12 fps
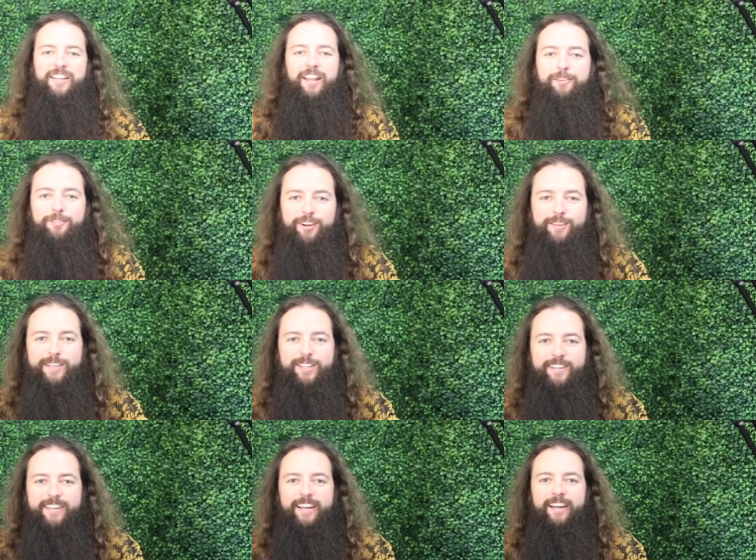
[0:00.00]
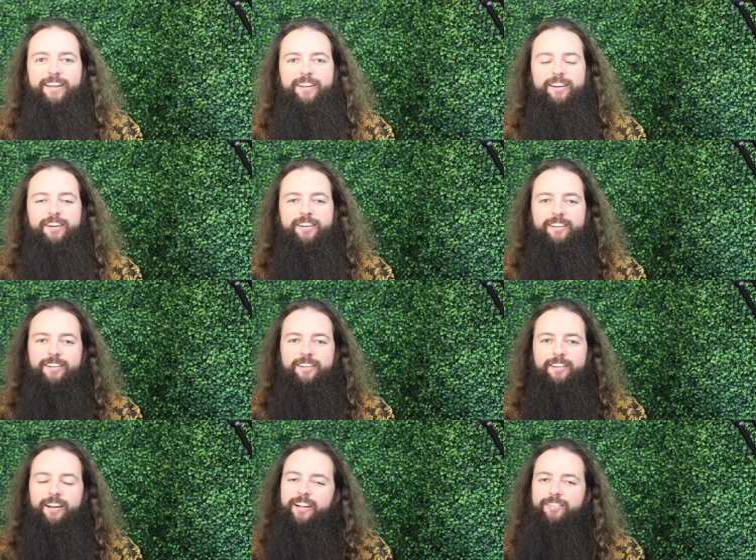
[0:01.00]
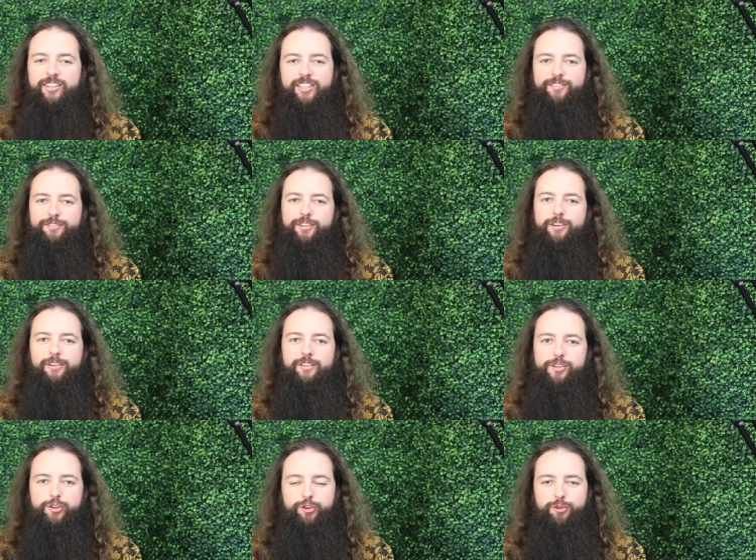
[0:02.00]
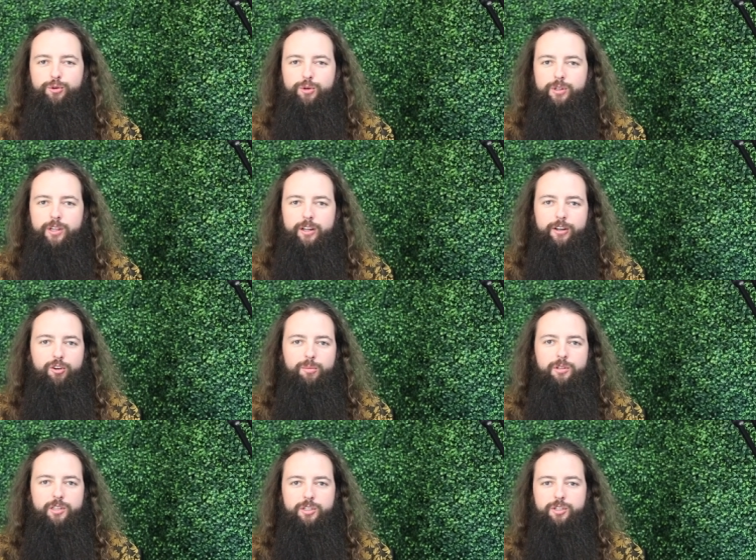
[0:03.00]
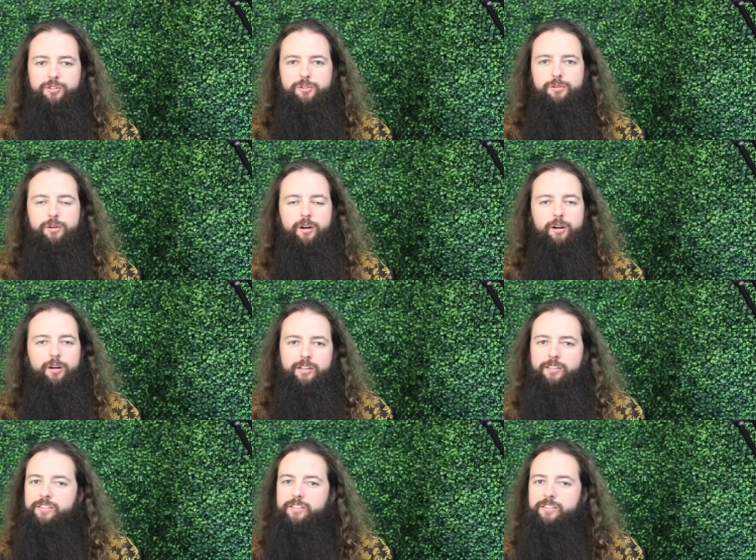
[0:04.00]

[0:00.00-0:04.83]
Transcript: Today we're going to be looking at uh, kind of a different shoe than I normally do.